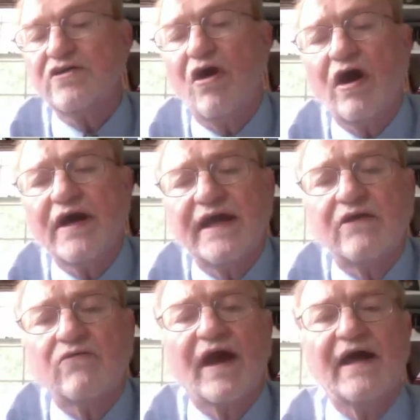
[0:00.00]

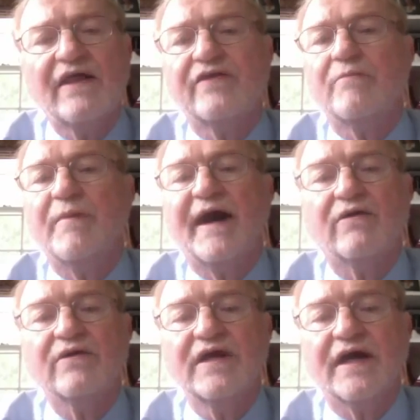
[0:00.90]
talking rather
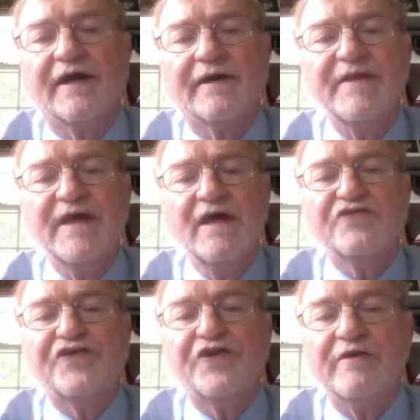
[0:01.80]
about
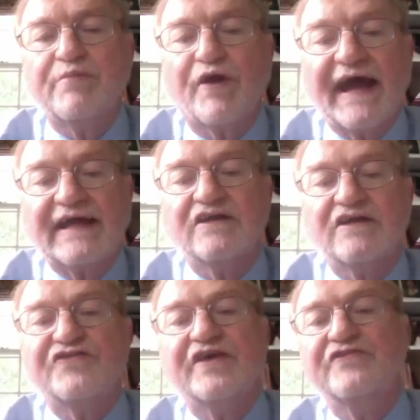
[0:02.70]
certain
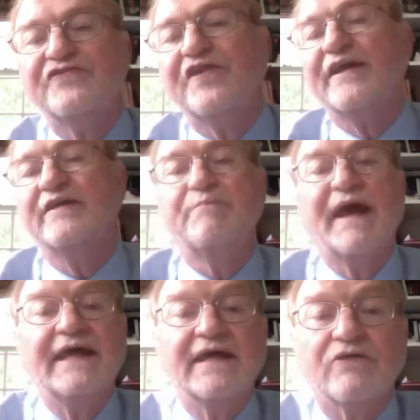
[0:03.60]
practices that
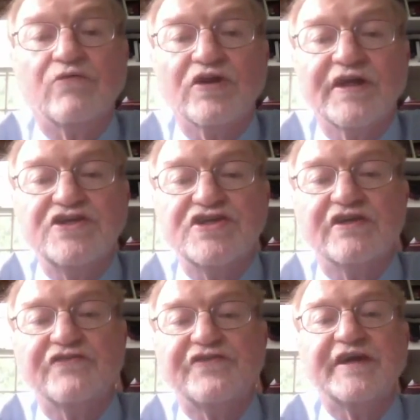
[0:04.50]
pagan
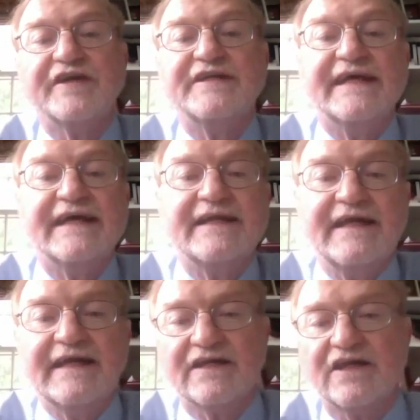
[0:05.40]
religions did
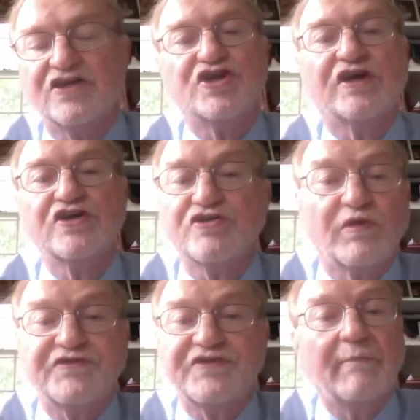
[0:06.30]
in
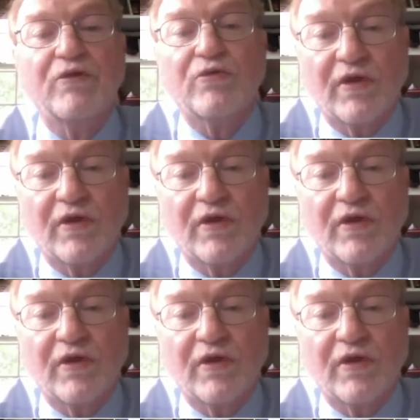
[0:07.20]
conjunction with temple